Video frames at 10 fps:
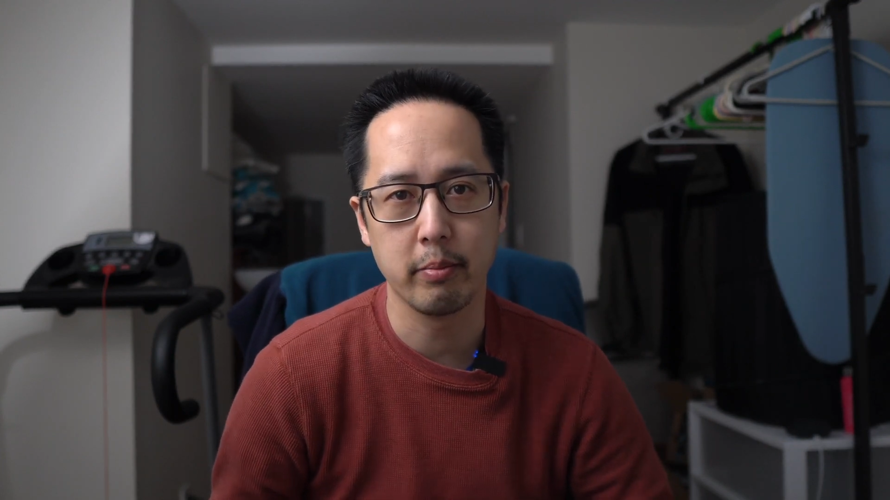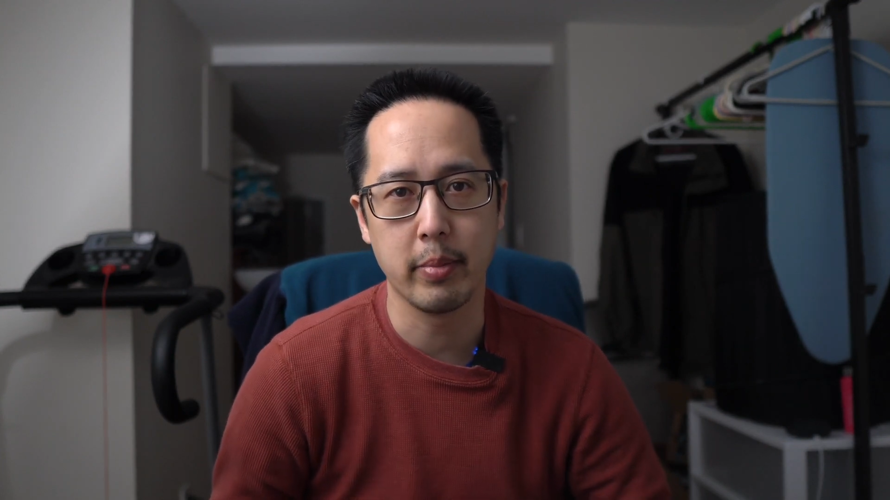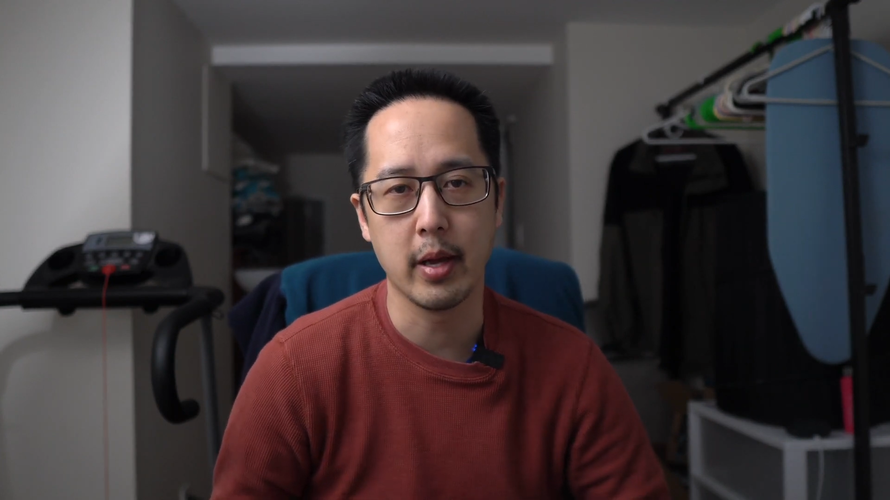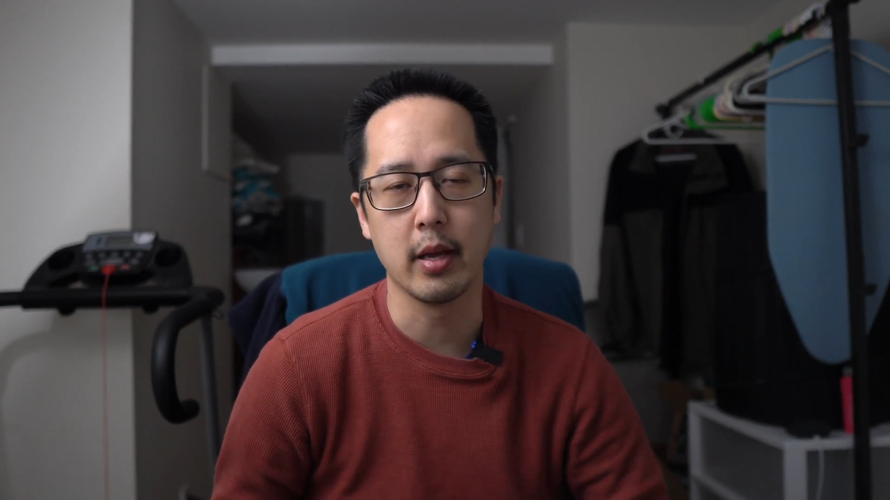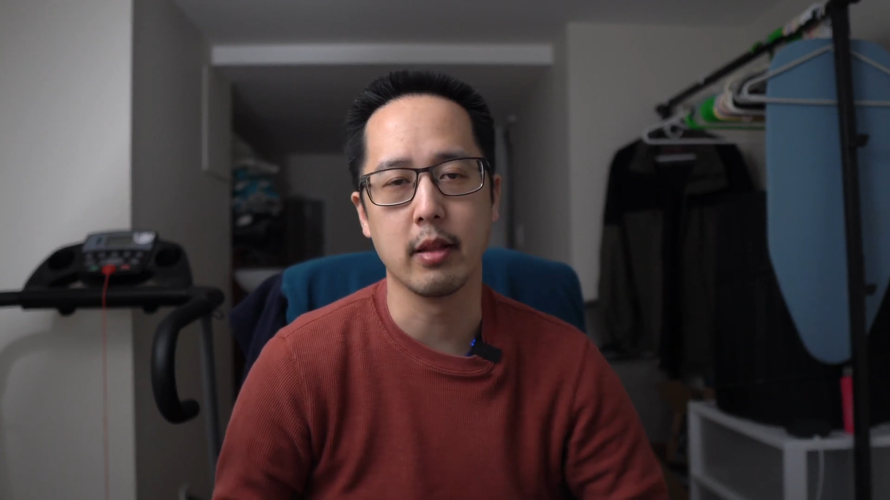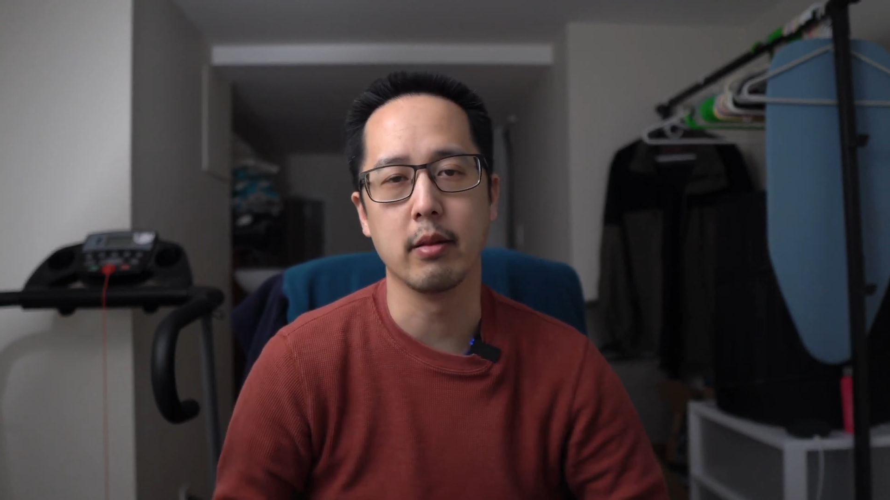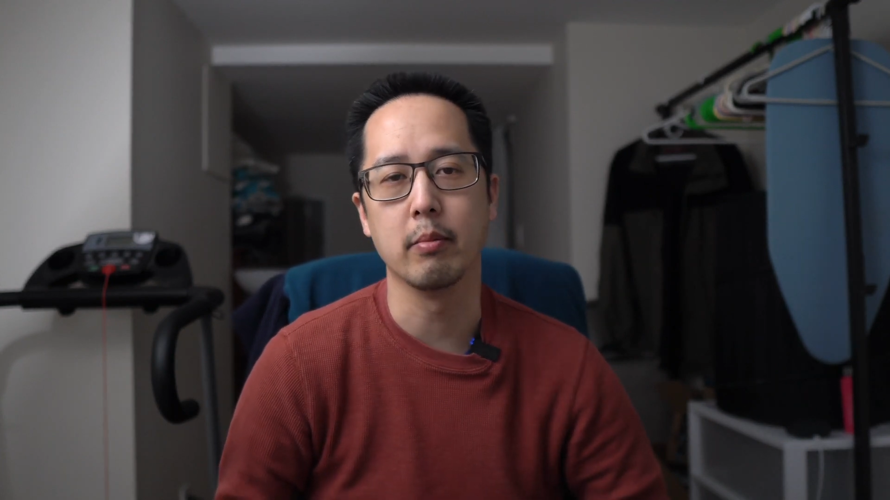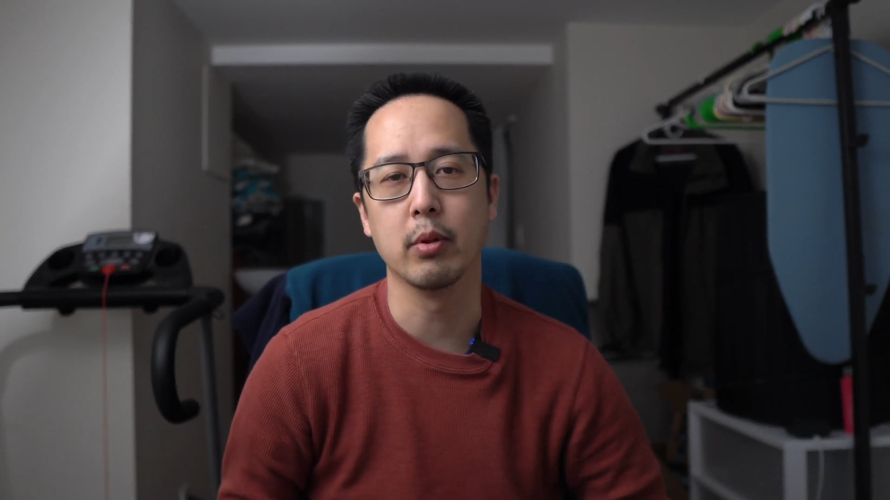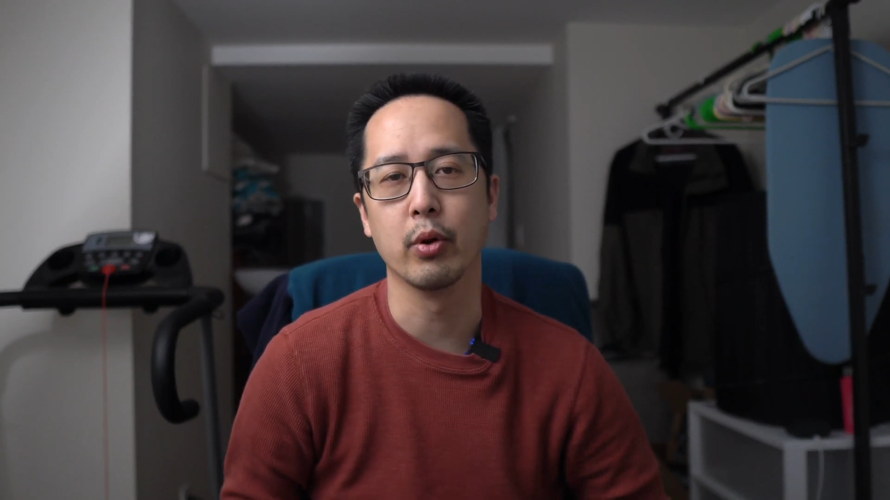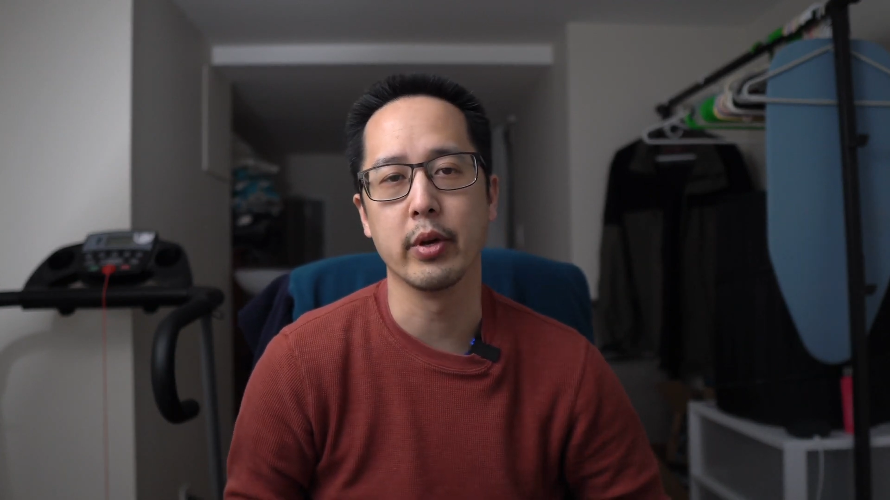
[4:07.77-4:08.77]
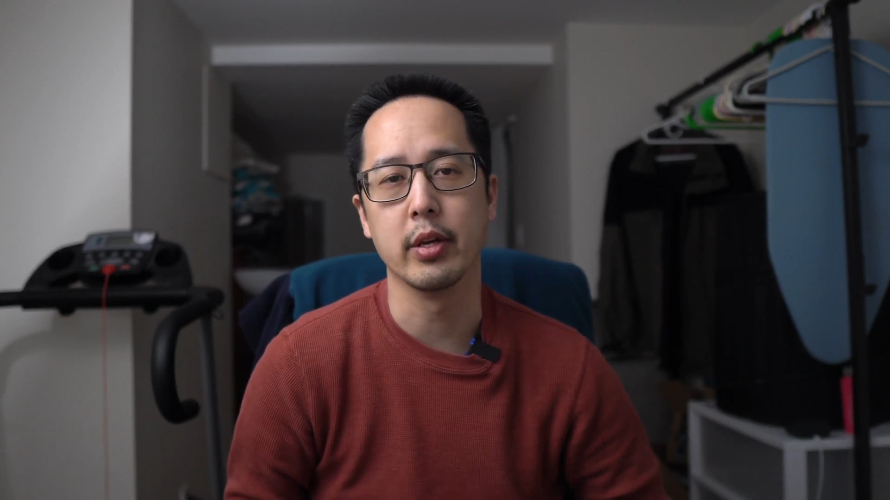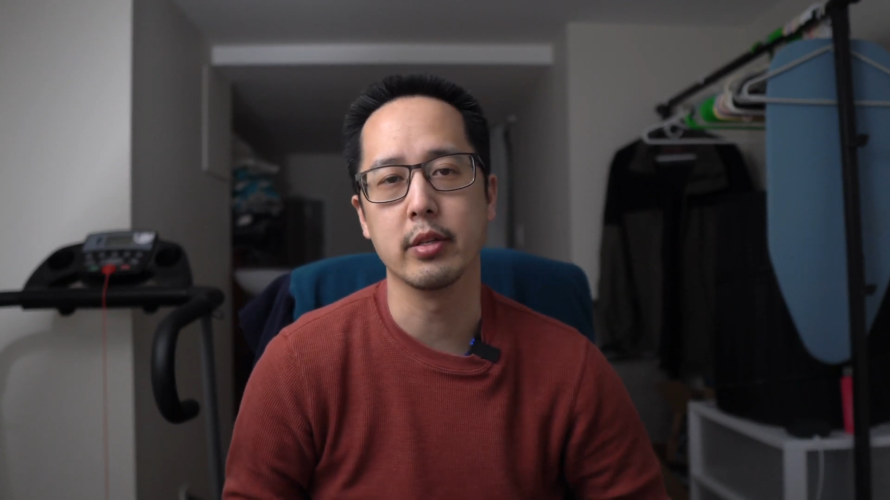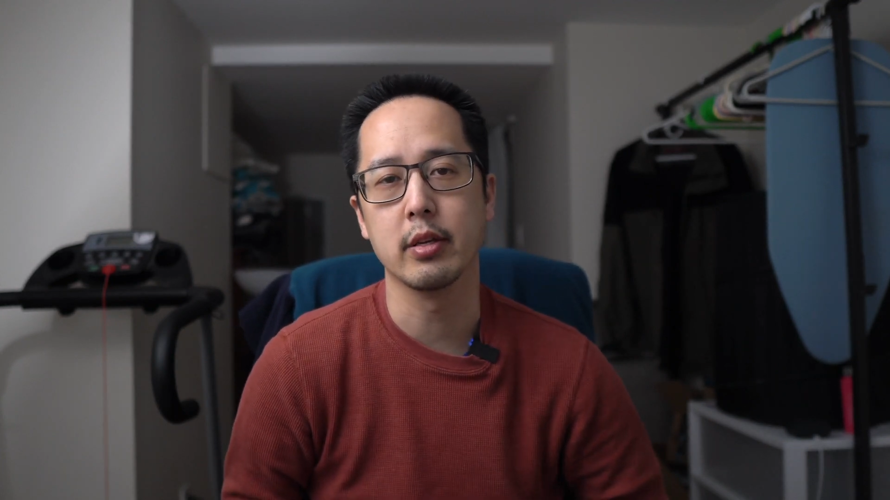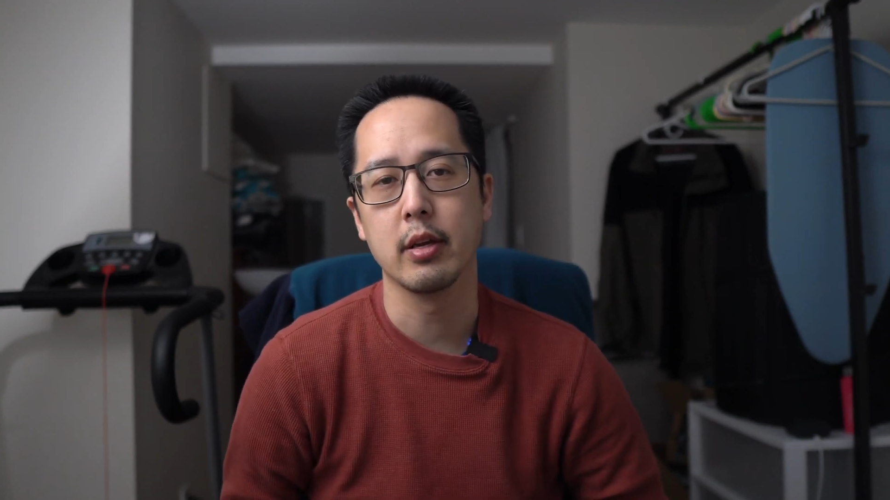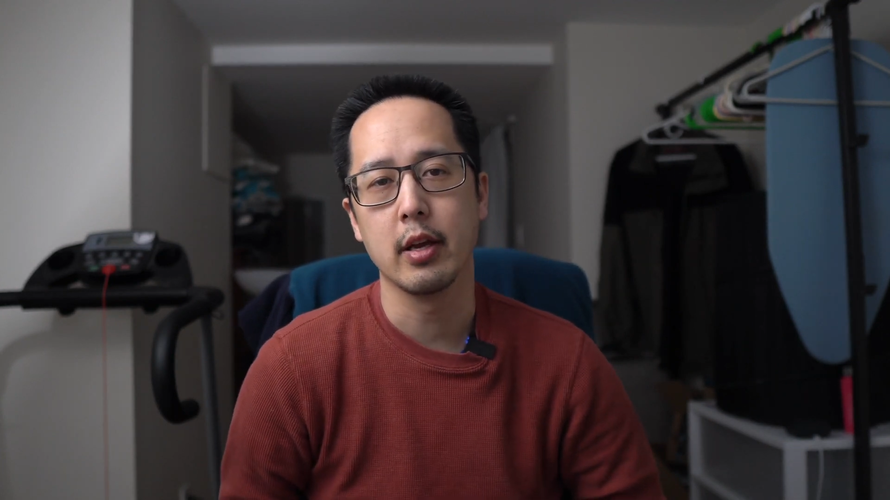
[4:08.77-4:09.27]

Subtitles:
pay the employees